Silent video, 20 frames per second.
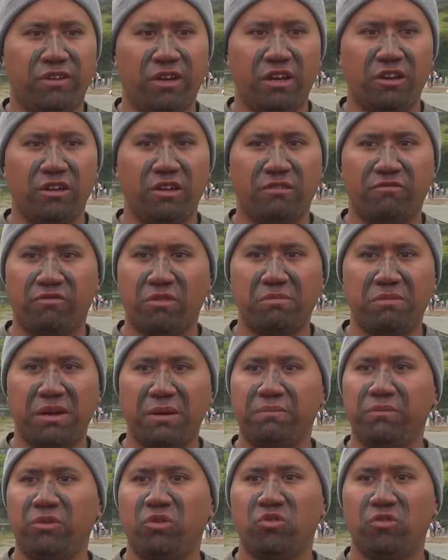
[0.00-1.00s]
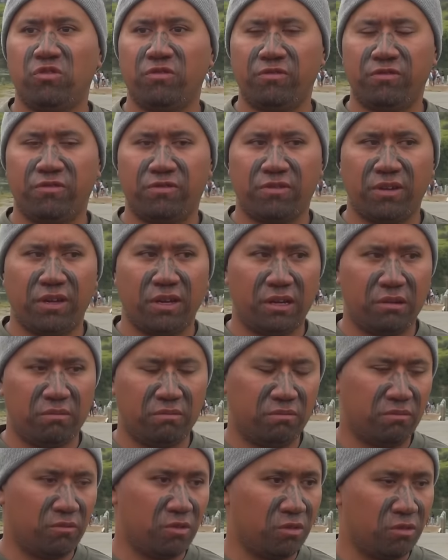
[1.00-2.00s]
Whanaunga from up north,
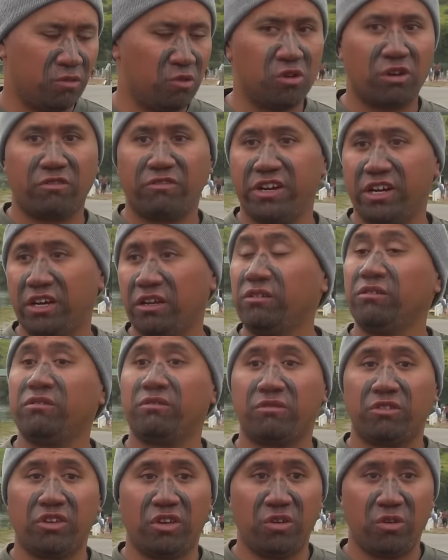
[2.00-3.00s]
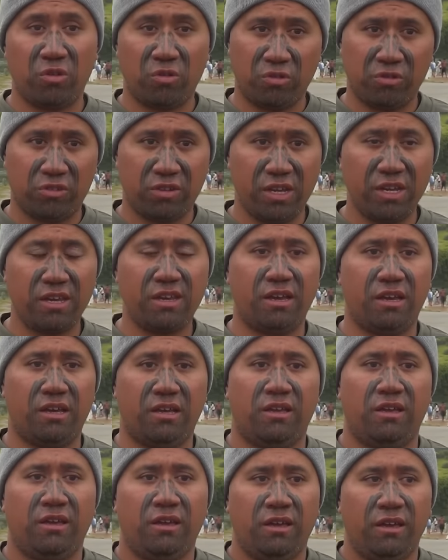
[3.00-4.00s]
um, all around Te Huko Tika,
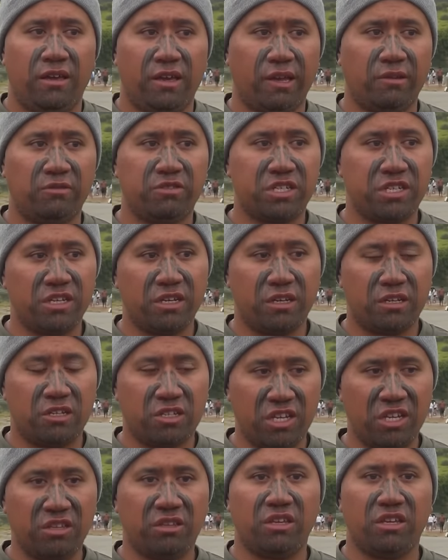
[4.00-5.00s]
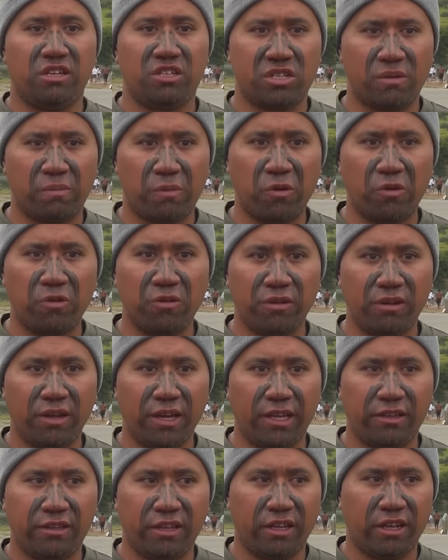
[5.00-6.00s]
have said, sent their support
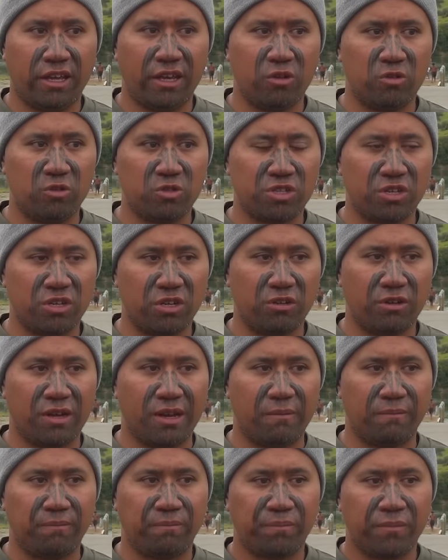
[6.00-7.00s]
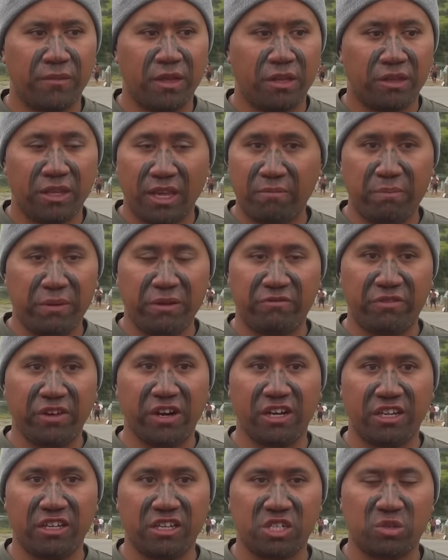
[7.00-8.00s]
and then they also, um, they've been
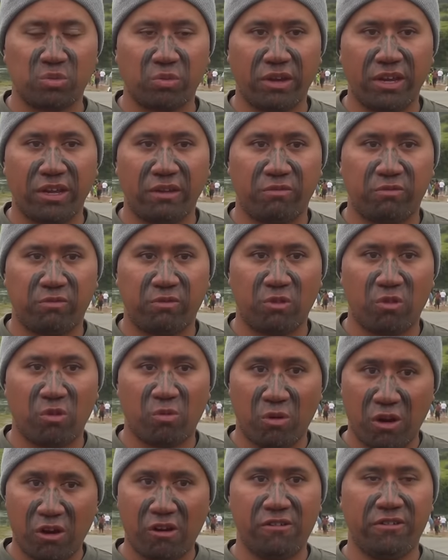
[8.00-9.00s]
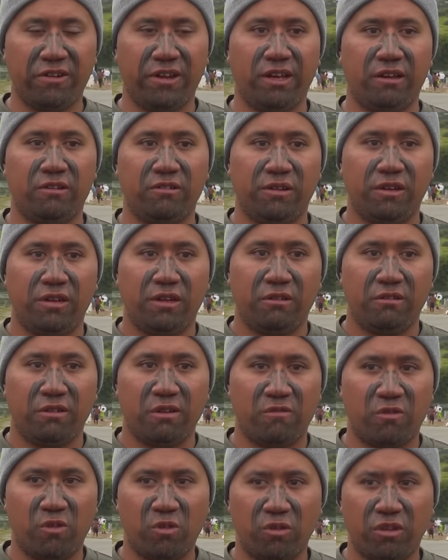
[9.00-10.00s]
feeling this way for a while now
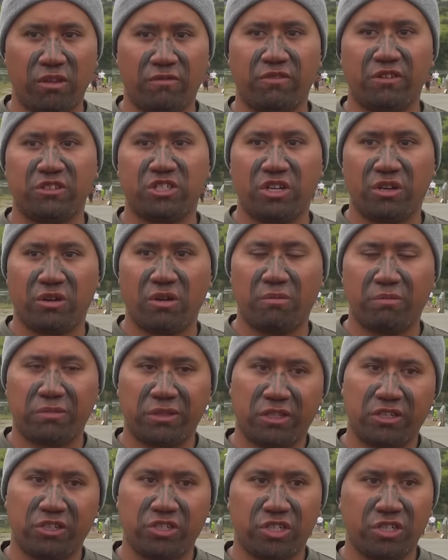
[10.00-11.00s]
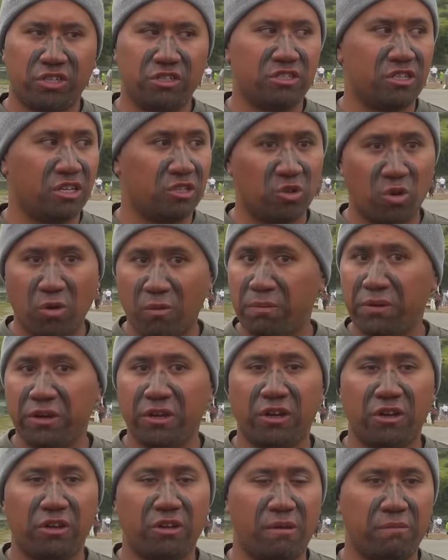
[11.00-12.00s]
of all the fishing competitions, the
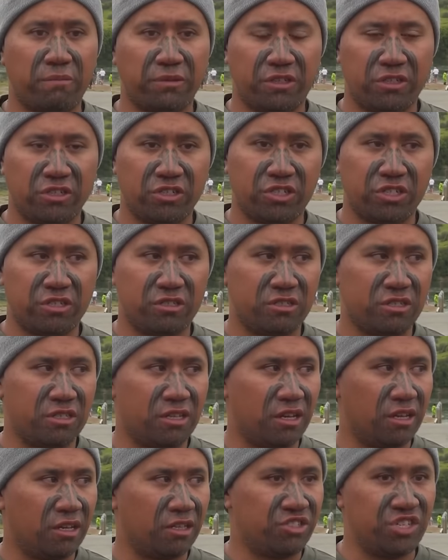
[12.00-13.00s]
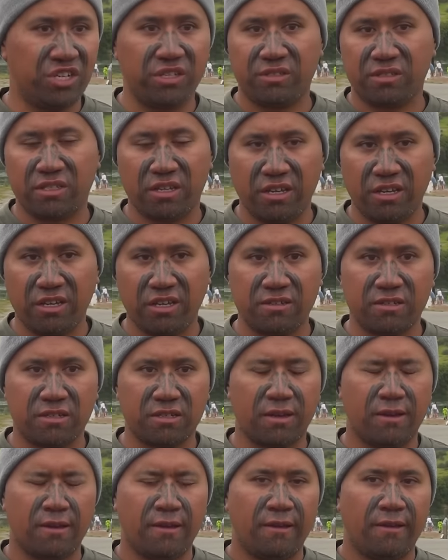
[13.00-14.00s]
torpedo competitions, the jet
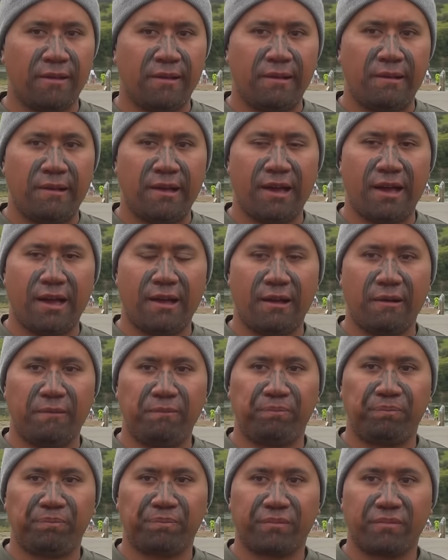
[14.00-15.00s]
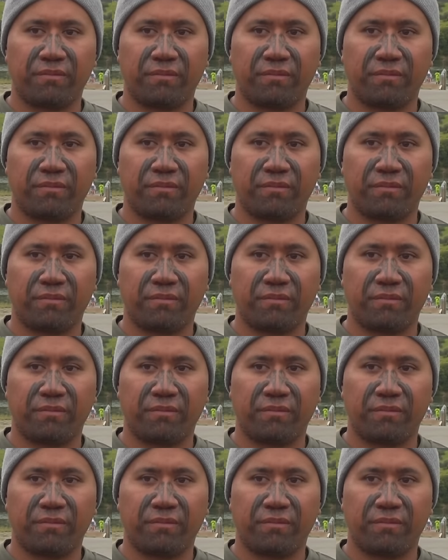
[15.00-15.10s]
skis, um,